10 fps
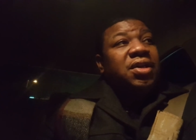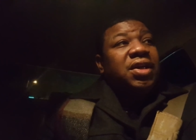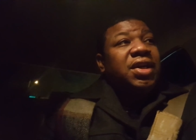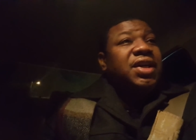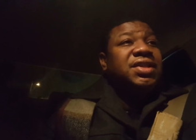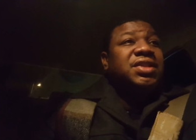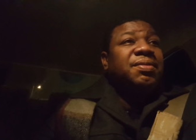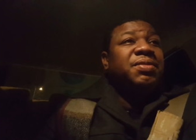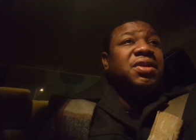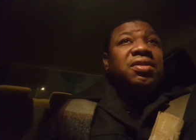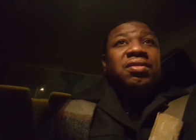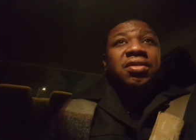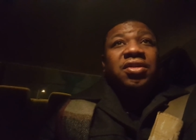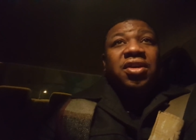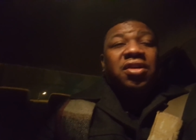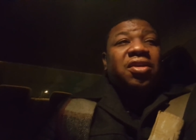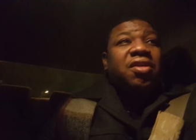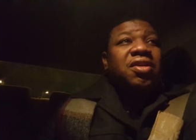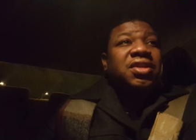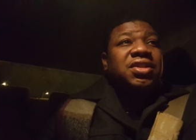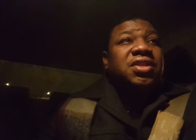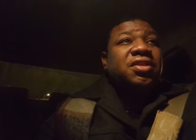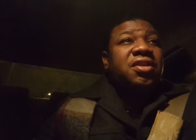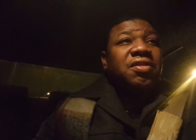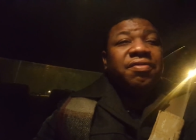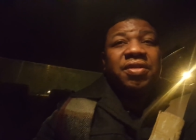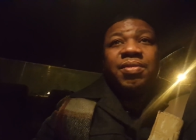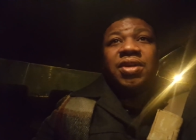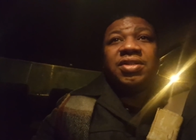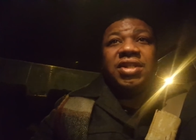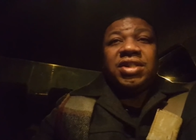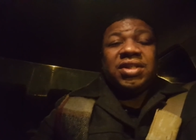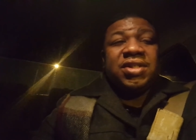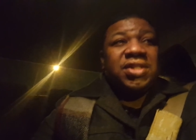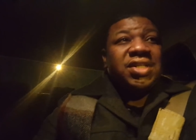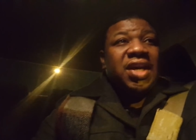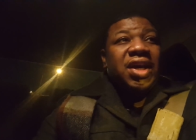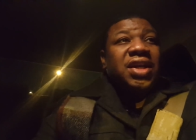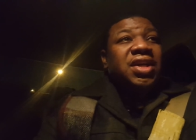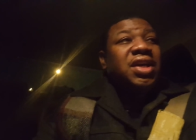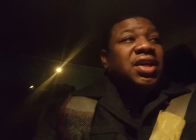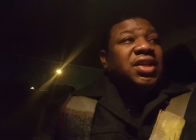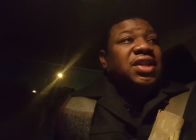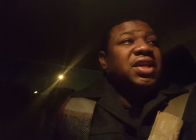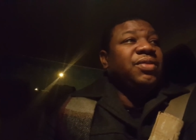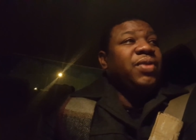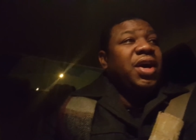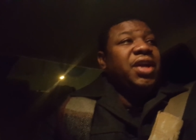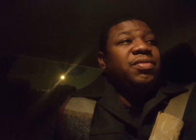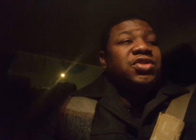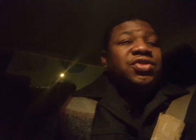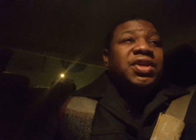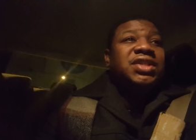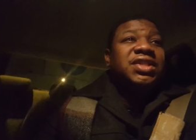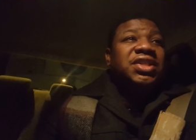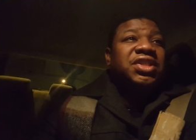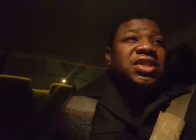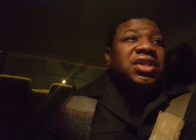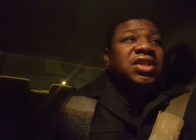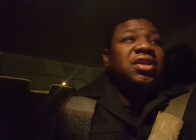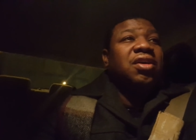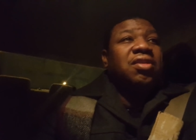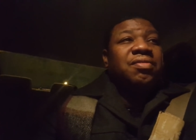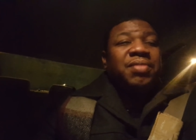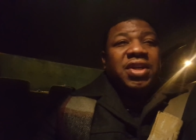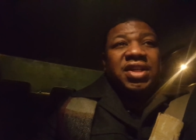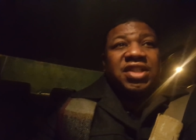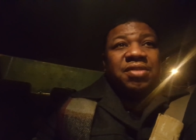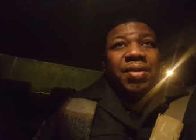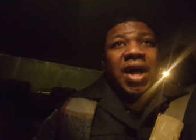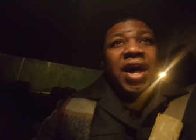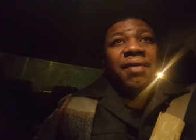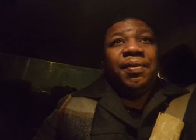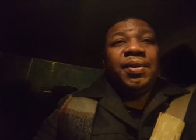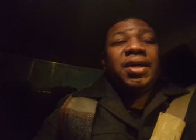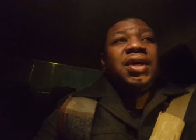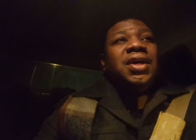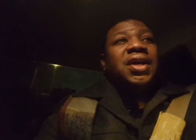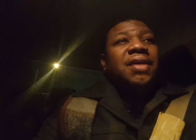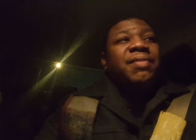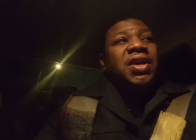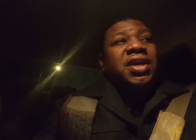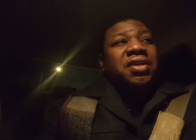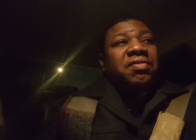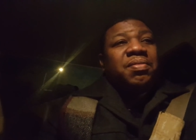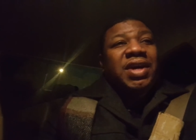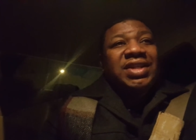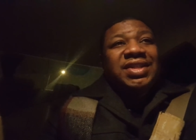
And that's something young artists and young females need to understand, that while they were transitioning R&B into pop and making everybody